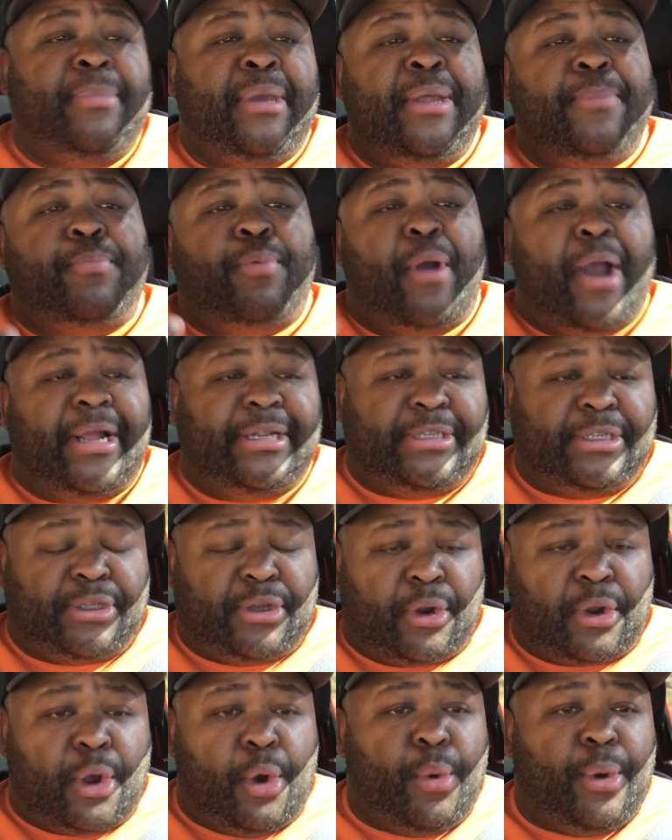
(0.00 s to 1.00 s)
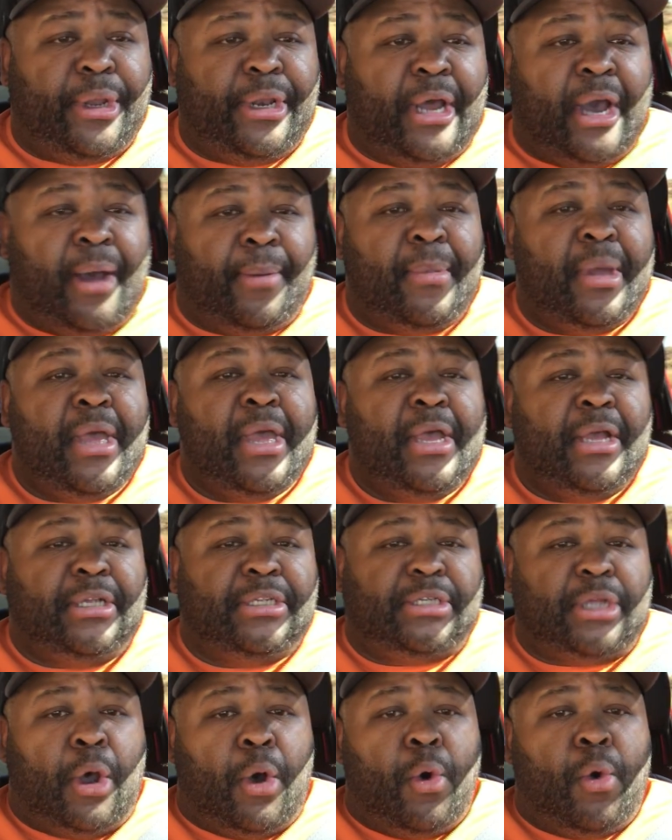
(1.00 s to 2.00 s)
Meat prices are going up,
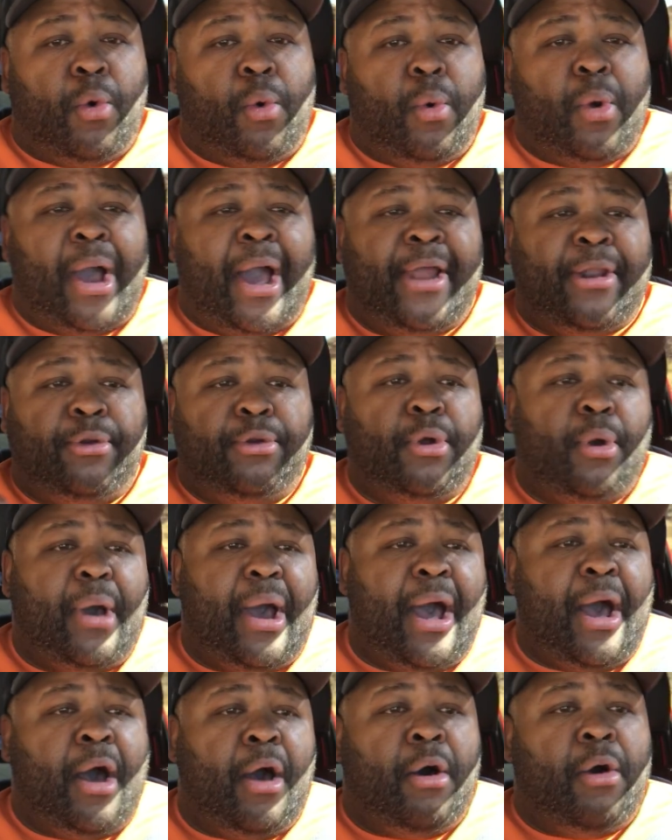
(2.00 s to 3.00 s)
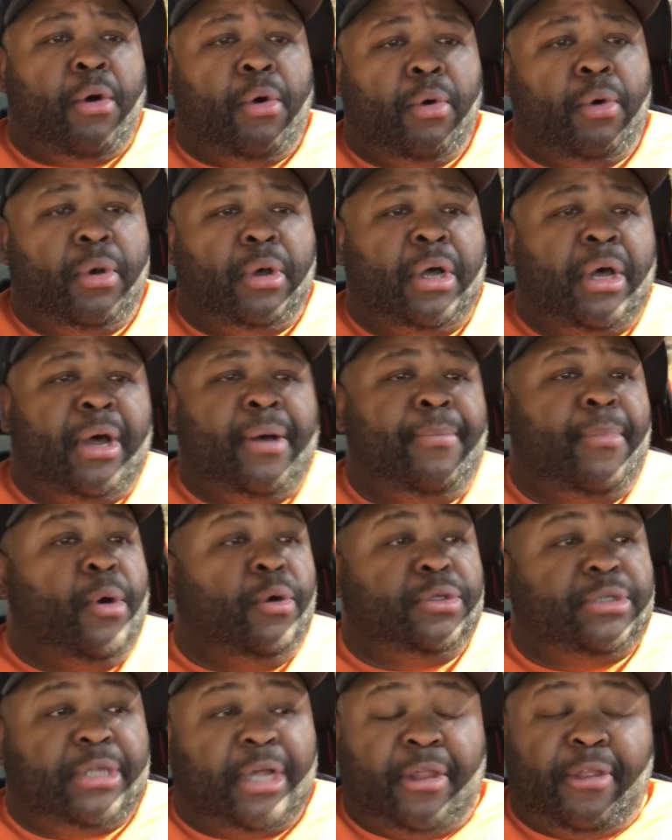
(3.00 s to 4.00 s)
so I don't know how
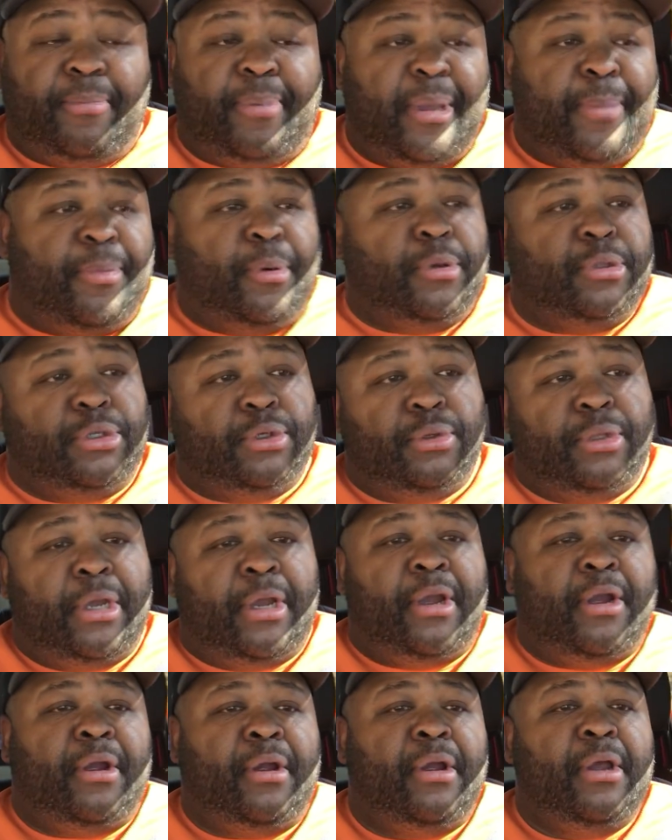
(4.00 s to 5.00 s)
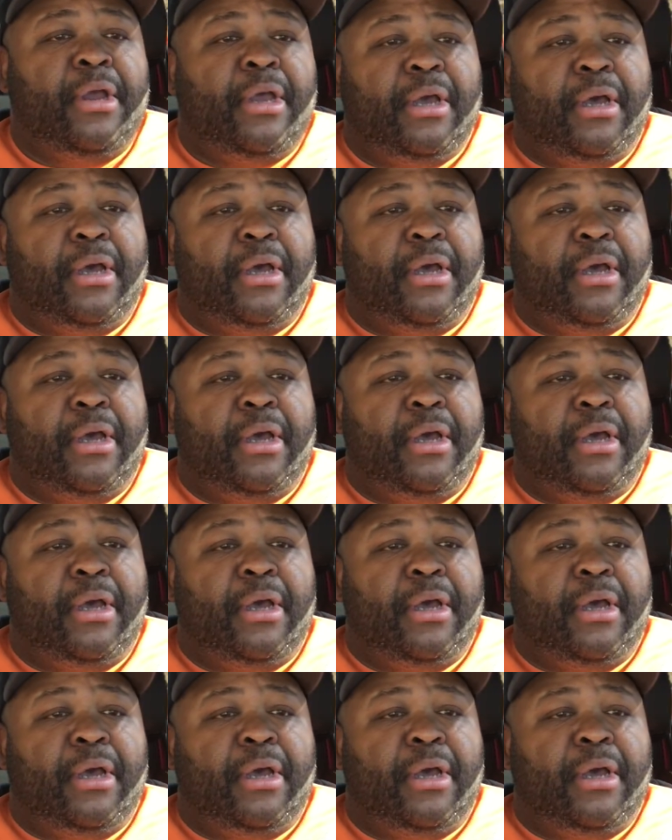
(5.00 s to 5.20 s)
most other people do their